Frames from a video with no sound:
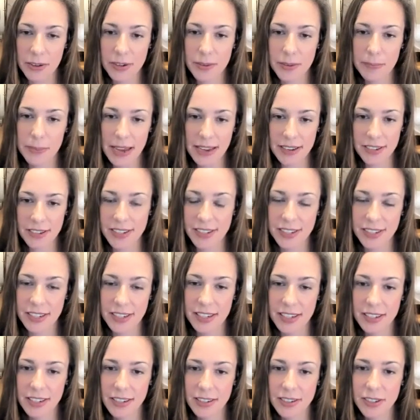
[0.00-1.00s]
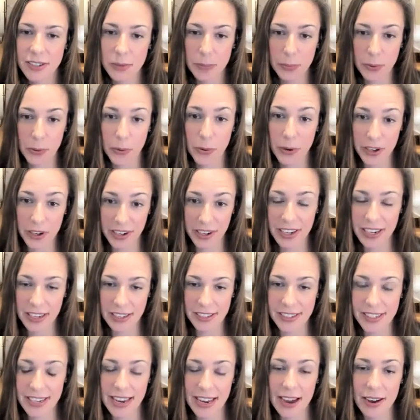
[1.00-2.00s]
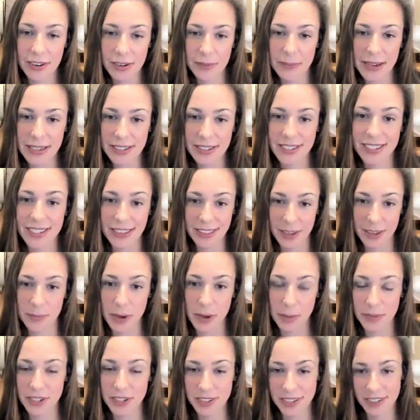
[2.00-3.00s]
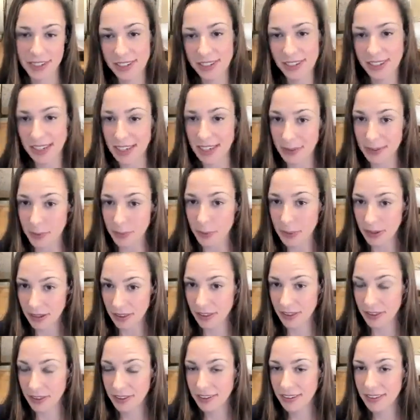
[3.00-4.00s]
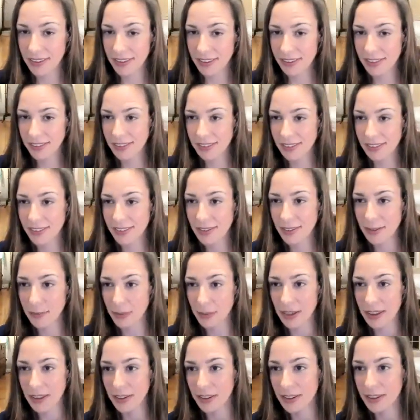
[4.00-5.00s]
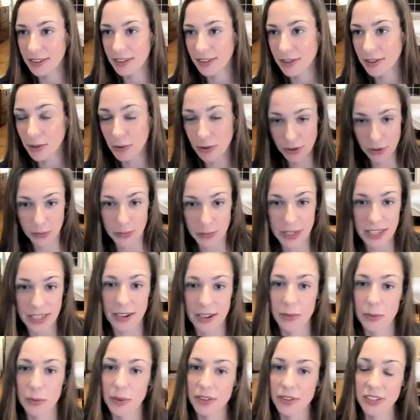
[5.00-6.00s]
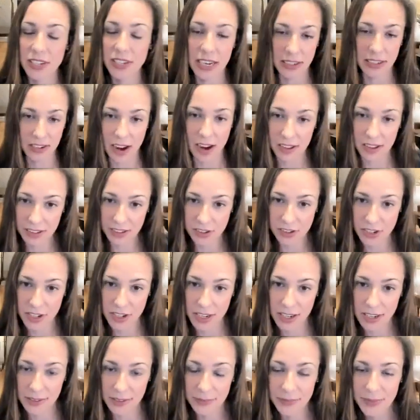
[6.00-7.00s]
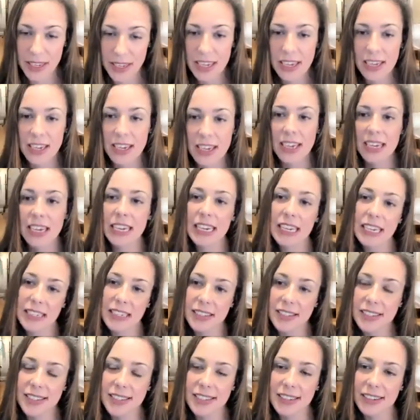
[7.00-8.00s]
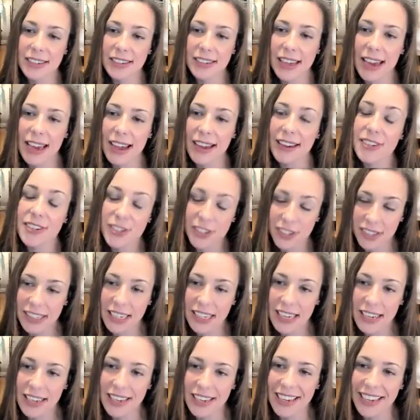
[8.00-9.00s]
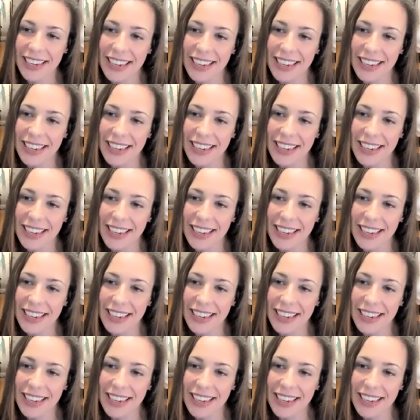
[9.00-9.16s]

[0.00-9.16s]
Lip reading: to best support kids and how to best set them up to succeed with social media, with technology, is actually